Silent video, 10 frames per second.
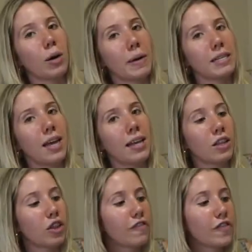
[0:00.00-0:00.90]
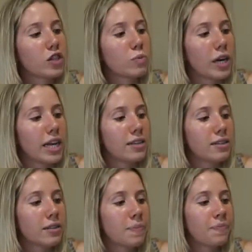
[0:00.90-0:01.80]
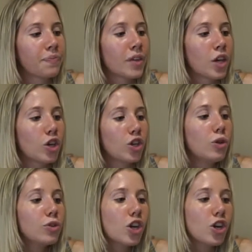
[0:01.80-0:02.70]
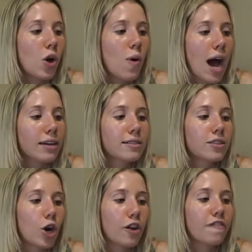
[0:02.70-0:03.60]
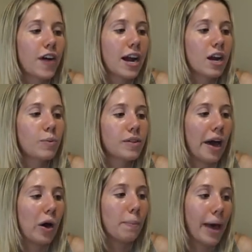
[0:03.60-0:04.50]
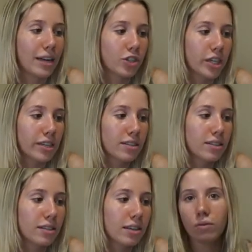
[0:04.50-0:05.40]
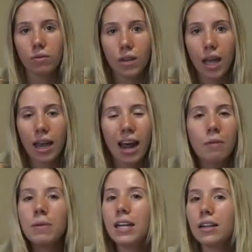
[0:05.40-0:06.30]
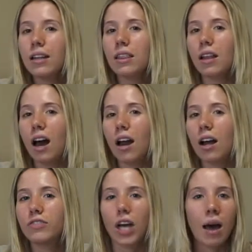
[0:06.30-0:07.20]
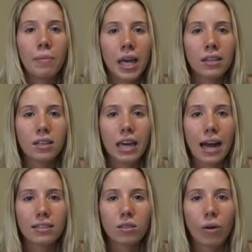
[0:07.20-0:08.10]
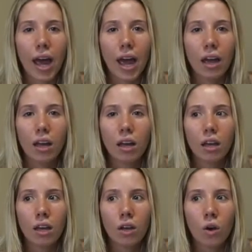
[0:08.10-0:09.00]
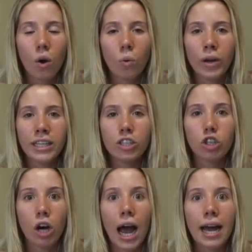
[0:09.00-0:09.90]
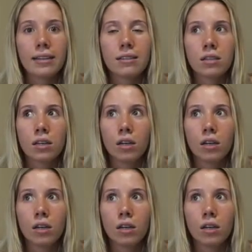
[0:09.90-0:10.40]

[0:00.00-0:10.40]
by saying that the first one is, you should know how to start a fire without matches. And I immediately thought of Tom Hanks in Castaway when he tries